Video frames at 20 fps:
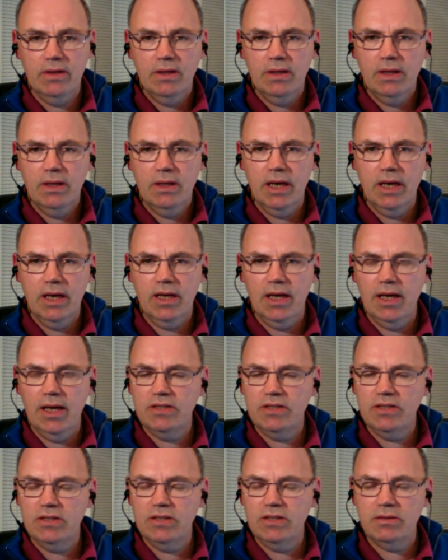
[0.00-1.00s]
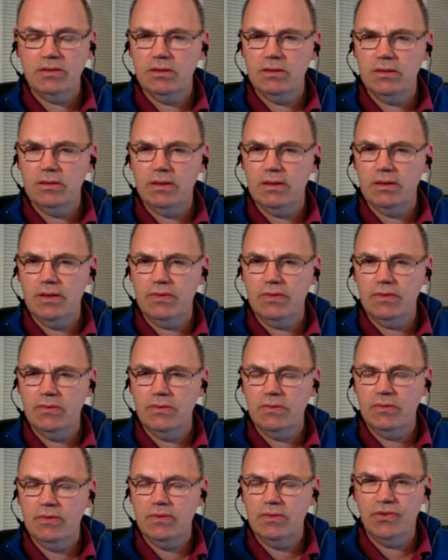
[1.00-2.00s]
and I, I just I thought
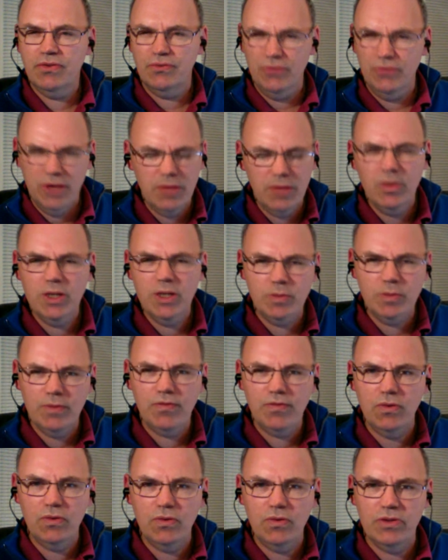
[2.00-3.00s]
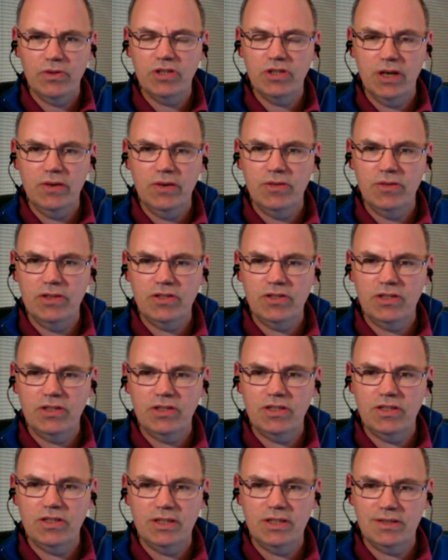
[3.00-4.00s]
three weeks before the show, this is
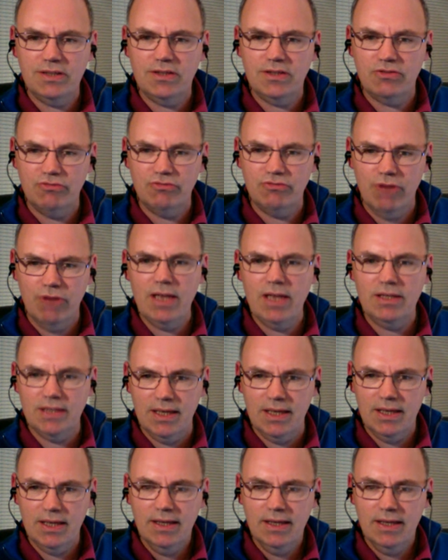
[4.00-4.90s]
just crazy.